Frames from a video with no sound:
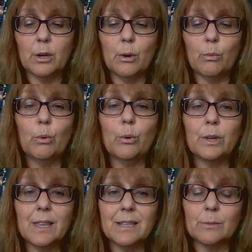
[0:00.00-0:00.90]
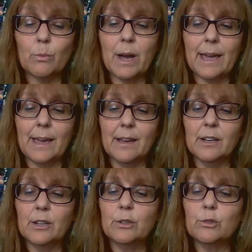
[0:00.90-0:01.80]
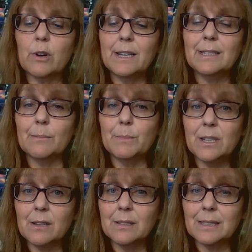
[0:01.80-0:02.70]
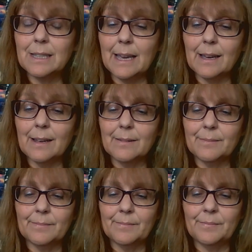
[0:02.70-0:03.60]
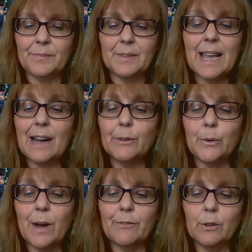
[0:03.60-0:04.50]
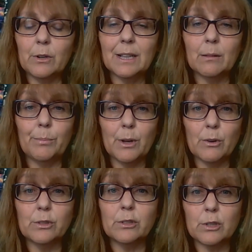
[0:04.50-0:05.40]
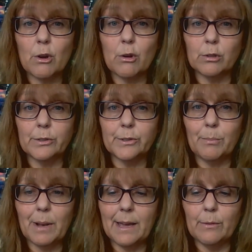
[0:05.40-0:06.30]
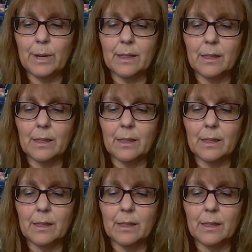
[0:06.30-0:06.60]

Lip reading: Walk this way, try some dancing. Now you have your little blonde doll to play with.